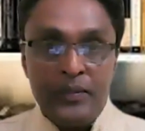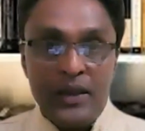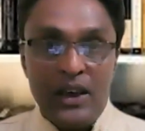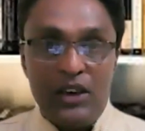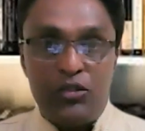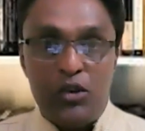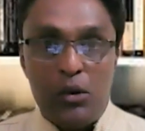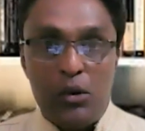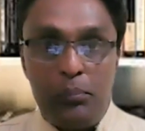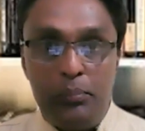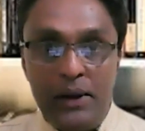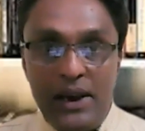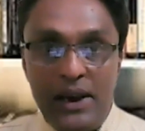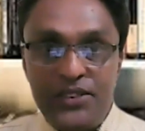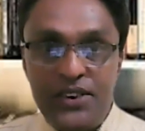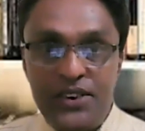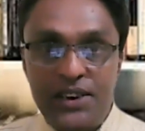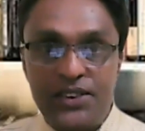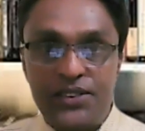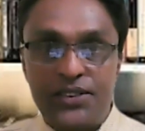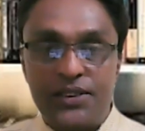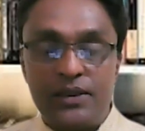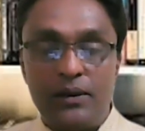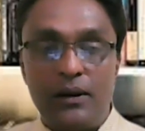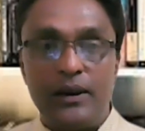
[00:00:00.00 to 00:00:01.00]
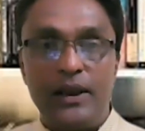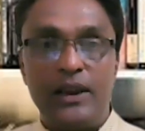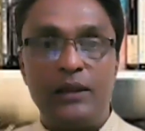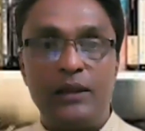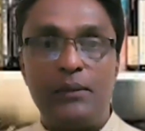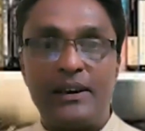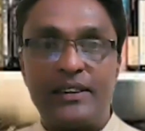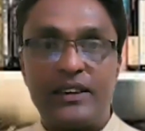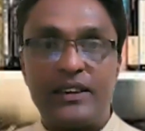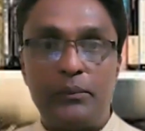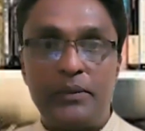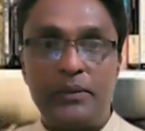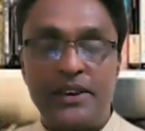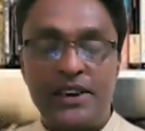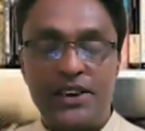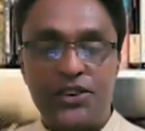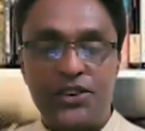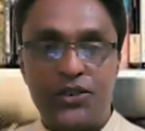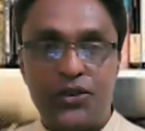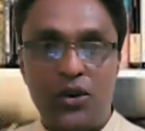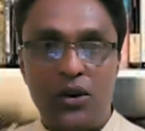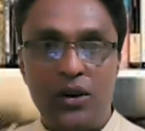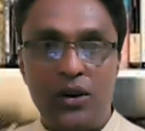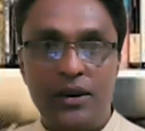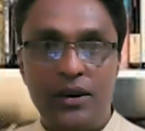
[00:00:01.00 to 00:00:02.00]
if your basics in mathematics is
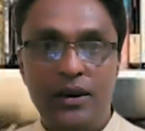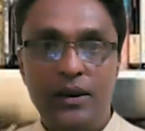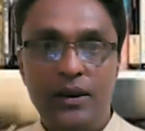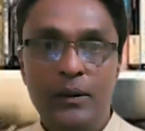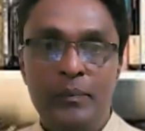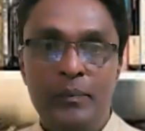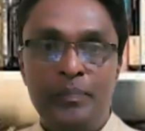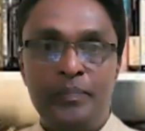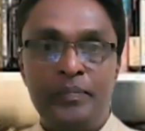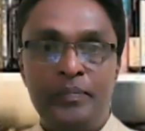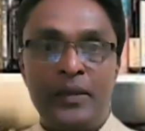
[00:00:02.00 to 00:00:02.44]
stronger,